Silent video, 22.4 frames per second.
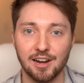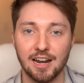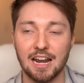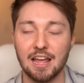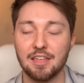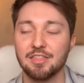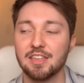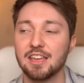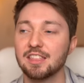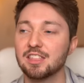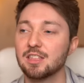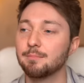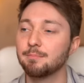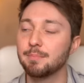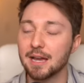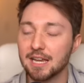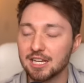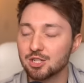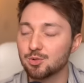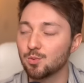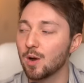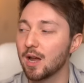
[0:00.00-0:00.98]
And I think the
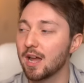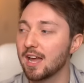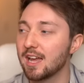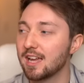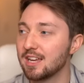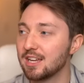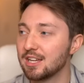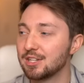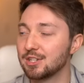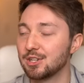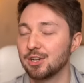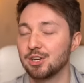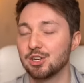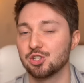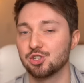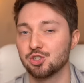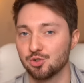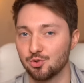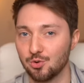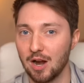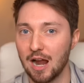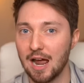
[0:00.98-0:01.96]
best way to
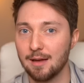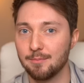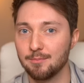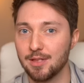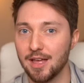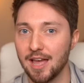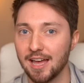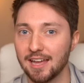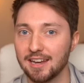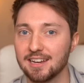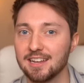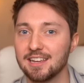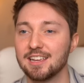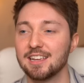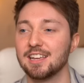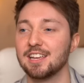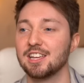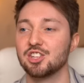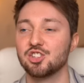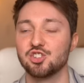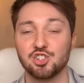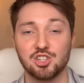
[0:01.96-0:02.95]
describe that
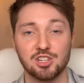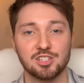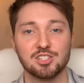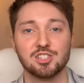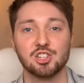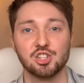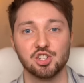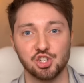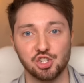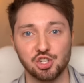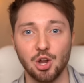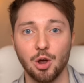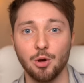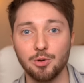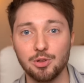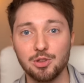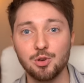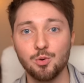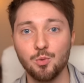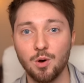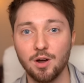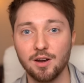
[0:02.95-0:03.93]
is just to show
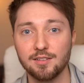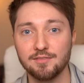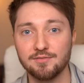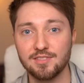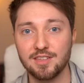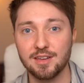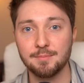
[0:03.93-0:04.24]
you one of